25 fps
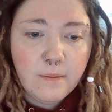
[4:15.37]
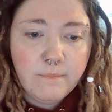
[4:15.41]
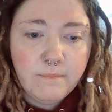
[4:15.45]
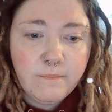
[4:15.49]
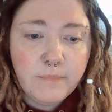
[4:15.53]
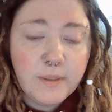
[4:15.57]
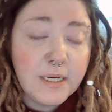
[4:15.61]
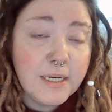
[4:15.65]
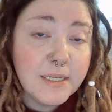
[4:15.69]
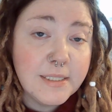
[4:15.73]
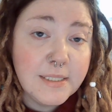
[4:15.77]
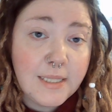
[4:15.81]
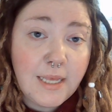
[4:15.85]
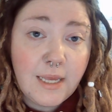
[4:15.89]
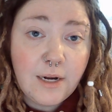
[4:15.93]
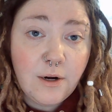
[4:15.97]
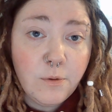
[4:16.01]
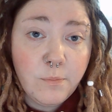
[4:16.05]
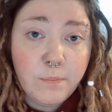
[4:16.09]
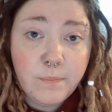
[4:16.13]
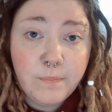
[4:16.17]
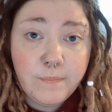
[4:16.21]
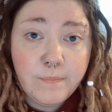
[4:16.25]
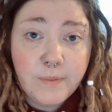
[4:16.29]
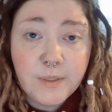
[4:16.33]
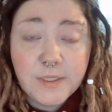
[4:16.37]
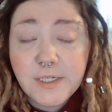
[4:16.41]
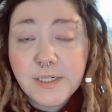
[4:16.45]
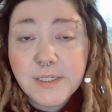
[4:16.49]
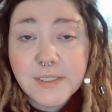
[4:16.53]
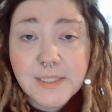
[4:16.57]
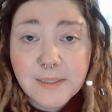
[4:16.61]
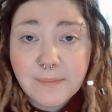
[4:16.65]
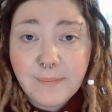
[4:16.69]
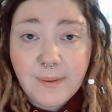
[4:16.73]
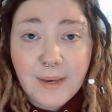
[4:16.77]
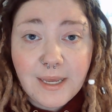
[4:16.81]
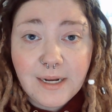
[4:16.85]
because they don't
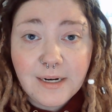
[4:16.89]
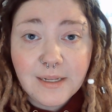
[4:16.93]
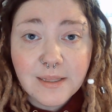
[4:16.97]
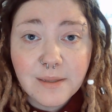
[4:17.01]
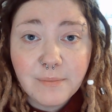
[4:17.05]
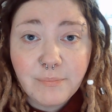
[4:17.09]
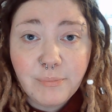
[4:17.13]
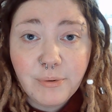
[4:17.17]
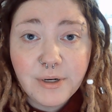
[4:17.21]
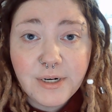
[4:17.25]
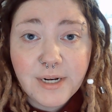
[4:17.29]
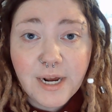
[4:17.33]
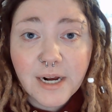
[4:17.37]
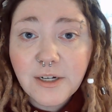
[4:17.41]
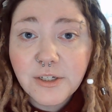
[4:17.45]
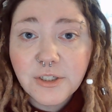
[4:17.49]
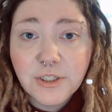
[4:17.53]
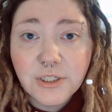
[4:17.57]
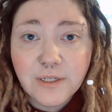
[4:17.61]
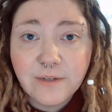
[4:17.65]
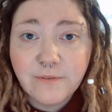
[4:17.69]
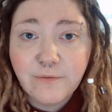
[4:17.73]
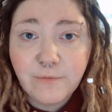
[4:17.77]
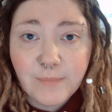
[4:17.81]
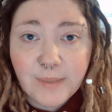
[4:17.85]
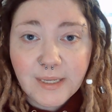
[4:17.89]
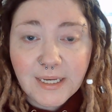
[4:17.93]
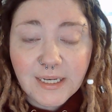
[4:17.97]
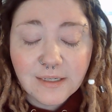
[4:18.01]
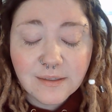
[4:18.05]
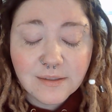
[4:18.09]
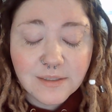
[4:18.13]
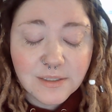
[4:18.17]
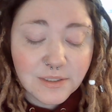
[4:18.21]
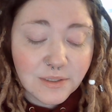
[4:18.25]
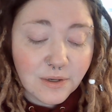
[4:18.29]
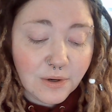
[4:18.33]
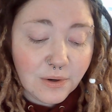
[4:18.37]
participate in the production of meat.
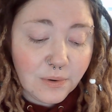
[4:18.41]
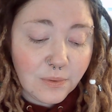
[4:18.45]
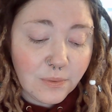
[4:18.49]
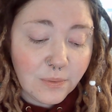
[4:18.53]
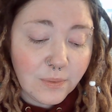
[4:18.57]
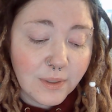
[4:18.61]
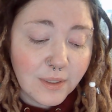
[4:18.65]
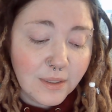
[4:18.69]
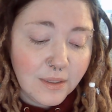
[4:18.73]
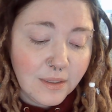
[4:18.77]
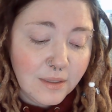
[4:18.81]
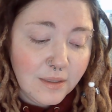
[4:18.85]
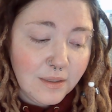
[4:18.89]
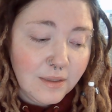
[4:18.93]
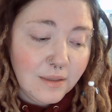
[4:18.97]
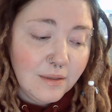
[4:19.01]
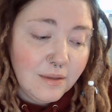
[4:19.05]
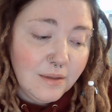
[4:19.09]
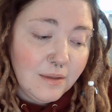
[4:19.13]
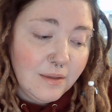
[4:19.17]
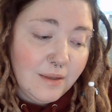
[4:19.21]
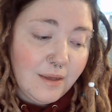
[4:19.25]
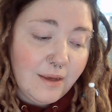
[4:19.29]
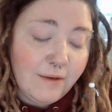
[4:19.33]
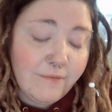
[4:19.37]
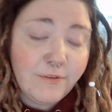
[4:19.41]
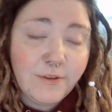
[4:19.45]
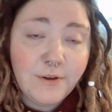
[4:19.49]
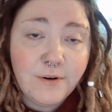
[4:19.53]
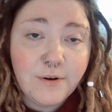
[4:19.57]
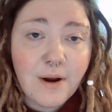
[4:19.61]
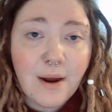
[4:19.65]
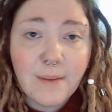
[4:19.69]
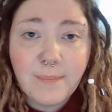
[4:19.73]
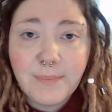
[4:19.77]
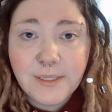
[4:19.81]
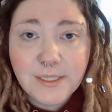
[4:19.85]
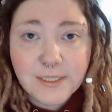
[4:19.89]
So if they're
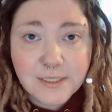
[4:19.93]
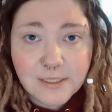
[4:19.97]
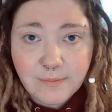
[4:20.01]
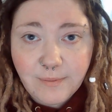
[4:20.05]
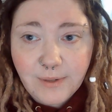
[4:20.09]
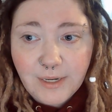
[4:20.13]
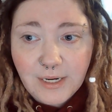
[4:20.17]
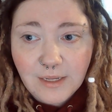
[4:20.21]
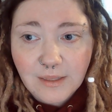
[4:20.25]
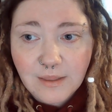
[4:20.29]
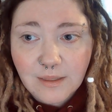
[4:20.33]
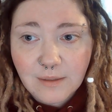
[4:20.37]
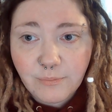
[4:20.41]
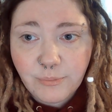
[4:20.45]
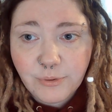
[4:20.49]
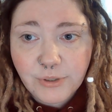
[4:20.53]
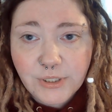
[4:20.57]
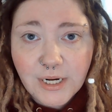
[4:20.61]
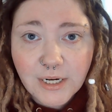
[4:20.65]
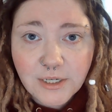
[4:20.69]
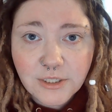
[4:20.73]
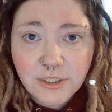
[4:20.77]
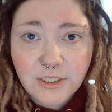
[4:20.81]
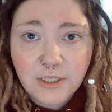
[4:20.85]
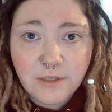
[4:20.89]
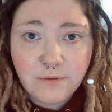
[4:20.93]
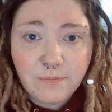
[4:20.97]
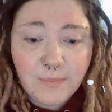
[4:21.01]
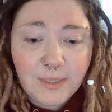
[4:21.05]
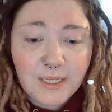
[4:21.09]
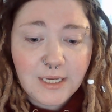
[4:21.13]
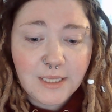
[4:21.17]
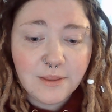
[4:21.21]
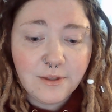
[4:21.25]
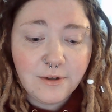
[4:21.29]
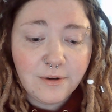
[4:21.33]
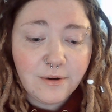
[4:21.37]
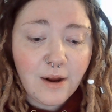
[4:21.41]
not participating in the production of
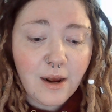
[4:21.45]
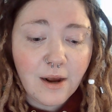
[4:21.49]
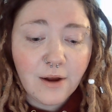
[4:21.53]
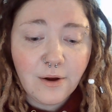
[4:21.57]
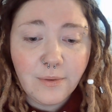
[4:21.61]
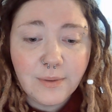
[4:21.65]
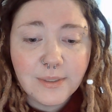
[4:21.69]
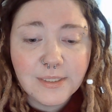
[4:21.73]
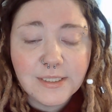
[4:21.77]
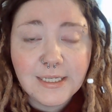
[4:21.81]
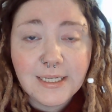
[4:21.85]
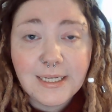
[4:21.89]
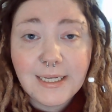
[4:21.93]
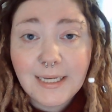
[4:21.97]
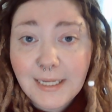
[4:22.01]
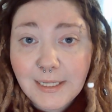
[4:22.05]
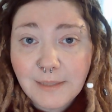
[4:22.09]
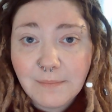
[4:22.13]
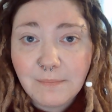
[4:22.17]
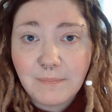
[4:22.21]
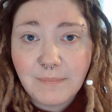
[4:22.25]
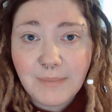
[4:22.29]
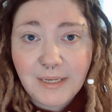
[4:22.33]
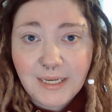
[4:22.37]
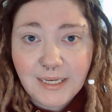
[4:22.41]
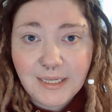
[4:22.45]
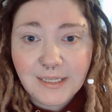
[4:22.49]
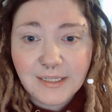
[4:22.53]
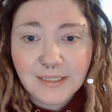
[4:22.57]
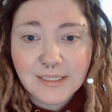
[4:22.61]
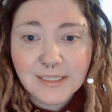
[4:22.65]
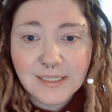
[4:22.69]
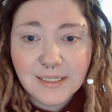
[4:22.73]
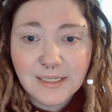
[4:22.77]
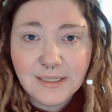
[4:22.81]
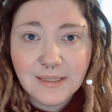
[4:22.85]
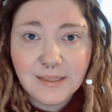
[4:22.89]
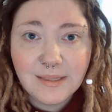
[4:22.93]
meat, they're not going to eat meat
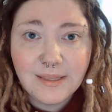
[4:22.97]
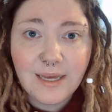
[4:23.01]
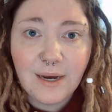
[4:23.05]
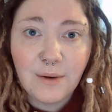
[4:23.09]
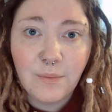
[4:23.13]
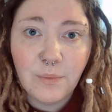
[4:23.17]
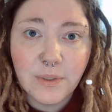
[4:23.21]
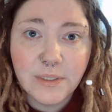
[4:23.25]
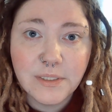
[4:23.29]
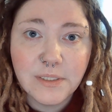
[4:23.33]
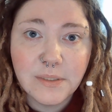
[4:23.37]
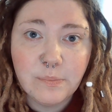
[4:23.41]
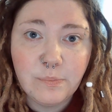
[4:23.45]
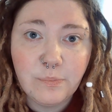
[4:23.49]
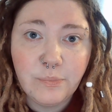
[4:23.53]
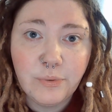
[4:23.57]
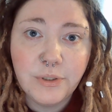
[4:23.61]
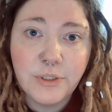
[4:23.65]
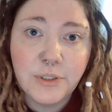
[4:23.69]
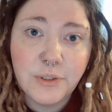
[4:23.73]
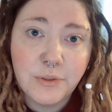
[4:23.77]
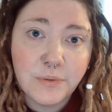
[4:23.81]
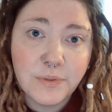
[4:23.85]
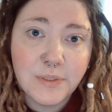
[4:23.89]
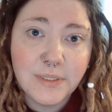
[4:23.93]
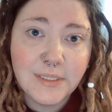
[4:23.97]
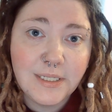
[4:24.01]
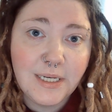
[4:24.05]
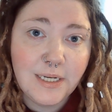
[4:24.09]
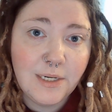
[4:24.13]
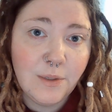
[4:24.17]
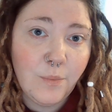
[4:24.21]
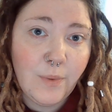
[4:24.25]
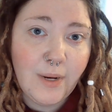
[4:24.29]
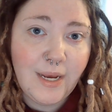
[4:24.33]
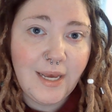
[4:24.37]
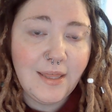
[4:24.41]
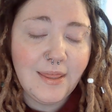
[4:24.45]
that was produced in a
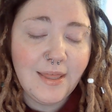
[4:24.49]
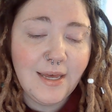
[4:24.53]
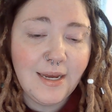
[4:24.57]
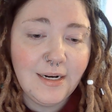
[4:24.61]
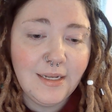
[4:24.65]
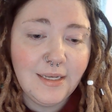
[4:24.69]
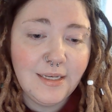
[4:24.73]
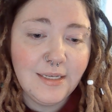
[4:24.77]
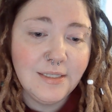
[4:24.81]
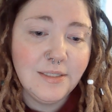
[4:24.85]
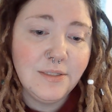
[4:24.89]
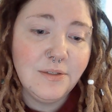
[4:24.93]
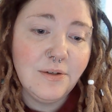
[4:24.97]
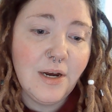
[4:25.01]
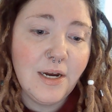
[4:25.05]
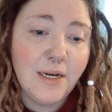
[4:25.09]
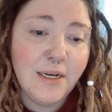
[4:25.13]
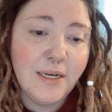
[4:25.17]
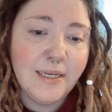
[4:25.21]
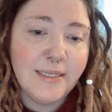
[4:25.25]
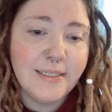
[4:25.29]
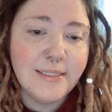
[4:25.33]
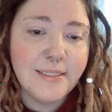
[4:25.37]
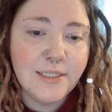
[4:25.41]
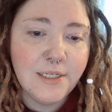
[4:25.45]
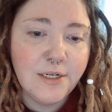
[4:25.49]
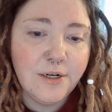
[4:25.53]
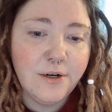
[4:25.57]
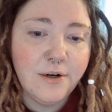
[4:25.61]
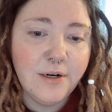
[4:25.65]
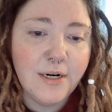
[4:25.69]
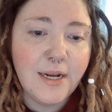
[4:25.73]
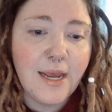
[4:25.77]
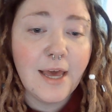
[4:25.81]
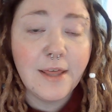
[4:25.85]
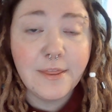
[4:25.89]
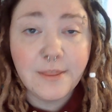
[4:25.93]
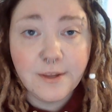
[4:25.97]
way that is not considered
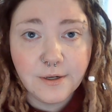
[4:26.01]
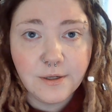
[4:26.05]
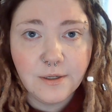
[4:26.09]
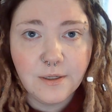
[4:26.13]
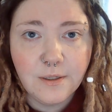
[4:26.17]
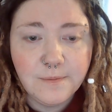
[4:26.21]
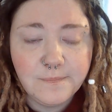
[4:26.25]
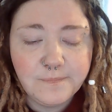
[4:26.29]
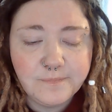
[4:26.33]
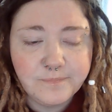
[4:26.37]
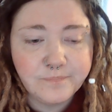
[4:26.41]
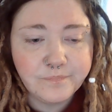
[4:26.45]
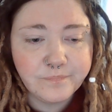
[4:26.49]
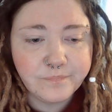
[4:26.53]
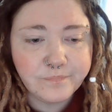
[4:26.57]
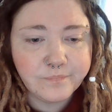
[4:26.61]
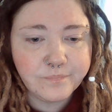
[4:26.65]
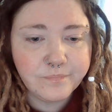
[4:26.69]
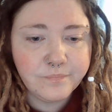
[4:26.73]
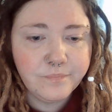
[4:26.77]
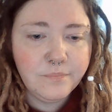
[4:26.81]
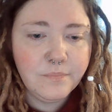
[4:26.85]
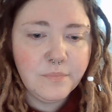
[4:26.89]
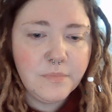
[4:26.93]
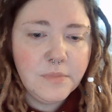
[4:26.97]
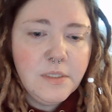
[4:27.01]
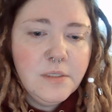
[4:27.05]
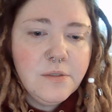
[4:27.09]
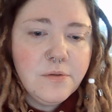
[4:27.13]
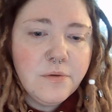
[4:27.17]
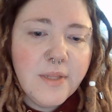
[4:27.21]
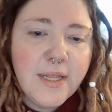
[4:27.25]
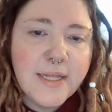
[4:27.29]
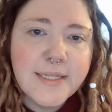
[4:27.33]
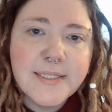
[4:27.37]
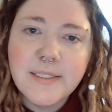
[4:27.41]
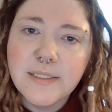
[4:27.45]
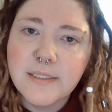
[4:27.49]
ethical. So
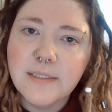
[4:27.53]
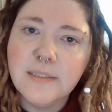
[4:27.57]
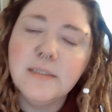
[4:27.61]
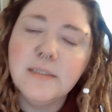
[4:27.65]
that's,